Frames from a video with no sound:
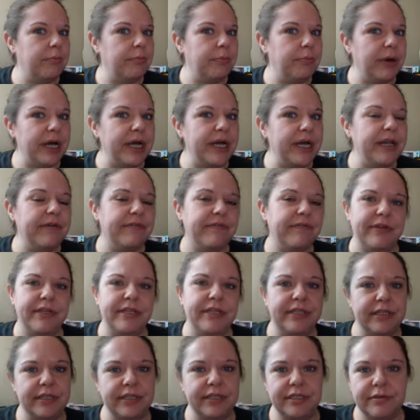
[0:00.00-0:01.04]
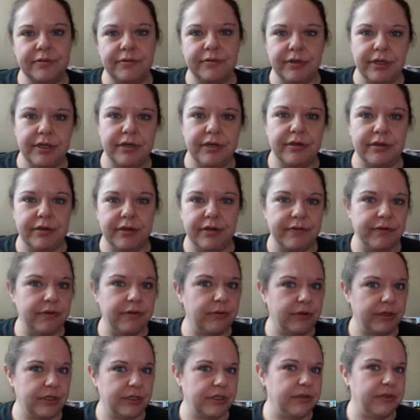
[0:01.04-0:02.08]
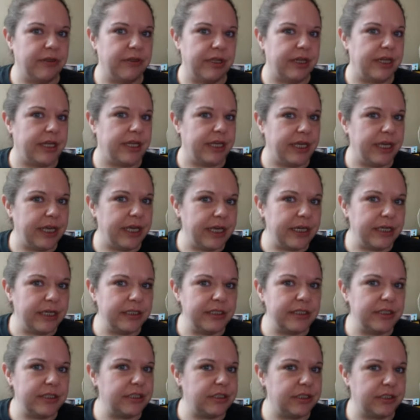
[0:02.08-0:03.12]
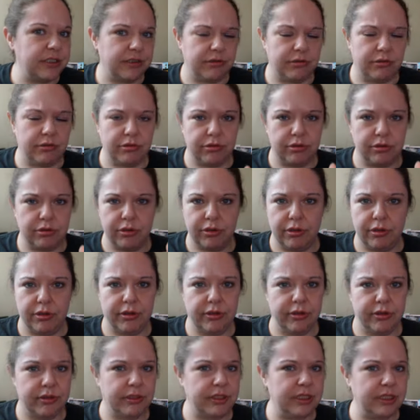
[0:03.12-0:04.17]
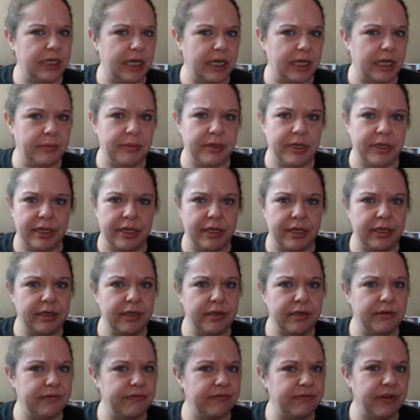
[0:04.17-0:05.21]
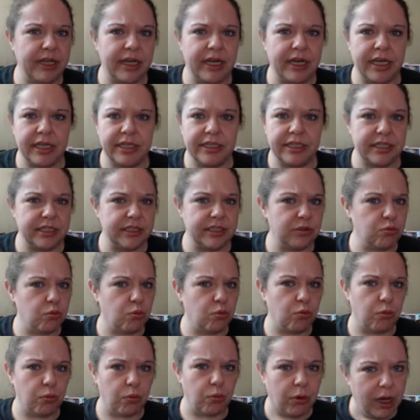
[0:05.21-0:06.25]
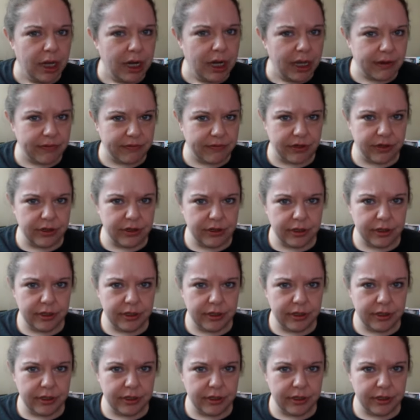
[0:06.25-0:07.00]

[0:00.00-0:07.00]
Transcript: but if it doesn't work out, if it works out that I can't, just due to timing, finances, whatever,